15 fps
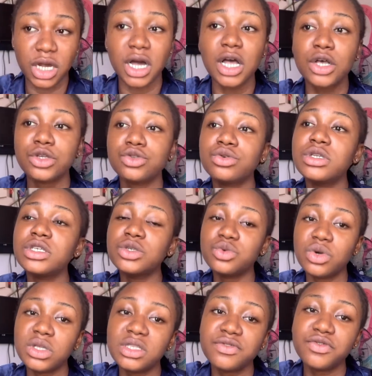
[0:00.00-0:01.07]
So this
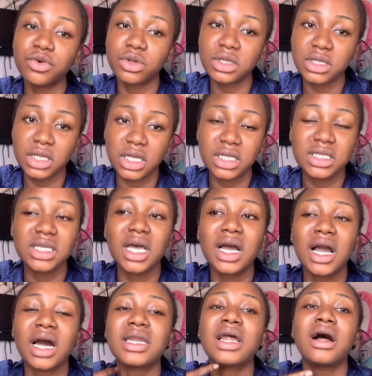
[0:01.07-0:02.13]
creative content
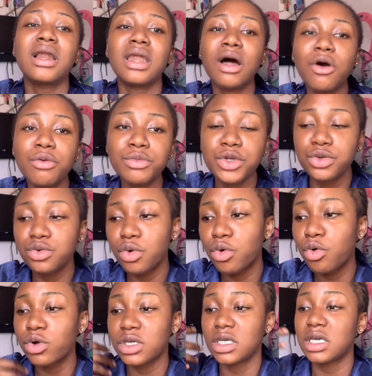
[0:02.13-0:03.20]
can allow me know,
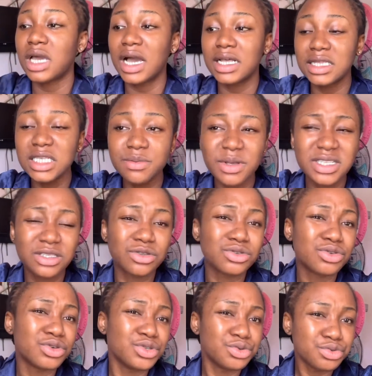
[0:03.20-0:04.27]
okay, this person is also a
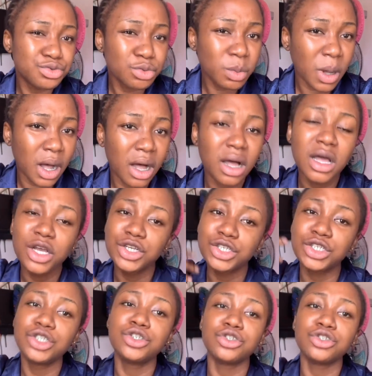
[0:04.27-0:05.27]
YouTuber, she's